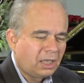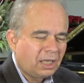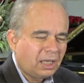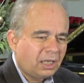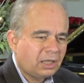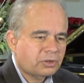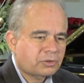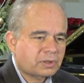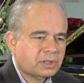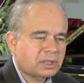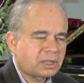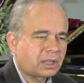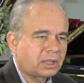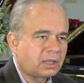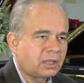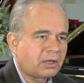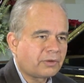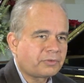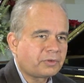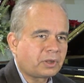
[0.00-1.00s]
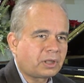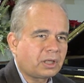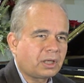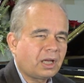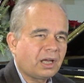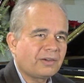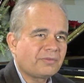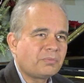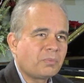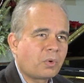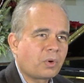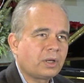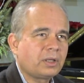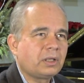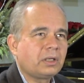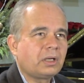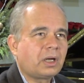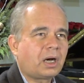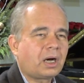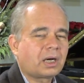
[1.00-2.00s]
Interesting enough, you can have more
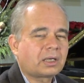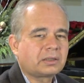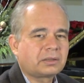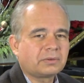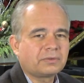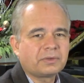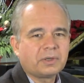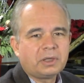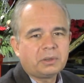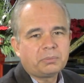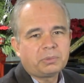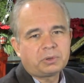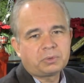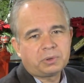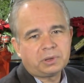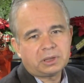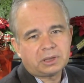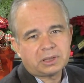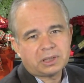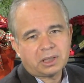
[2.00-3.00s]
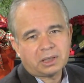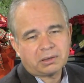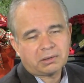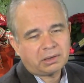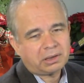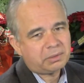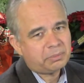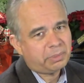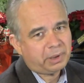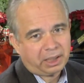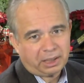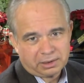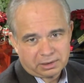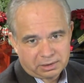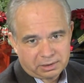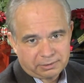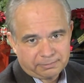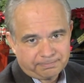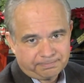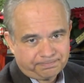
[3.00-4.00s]
than an octave between the tenor and the
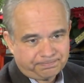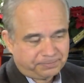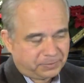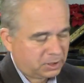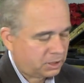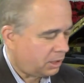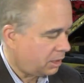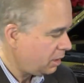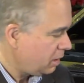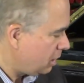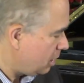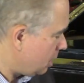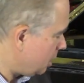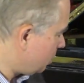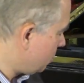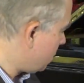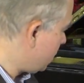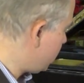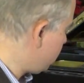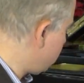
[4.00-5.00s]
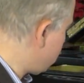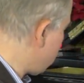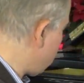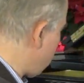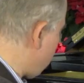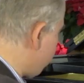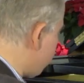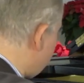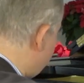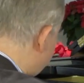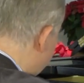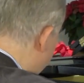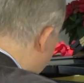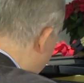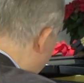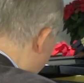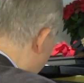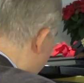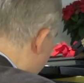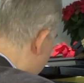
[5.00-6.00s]
bass. Okay, in other words, you can have something
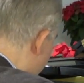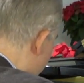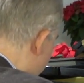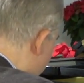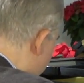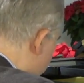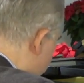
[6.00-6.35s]
like this.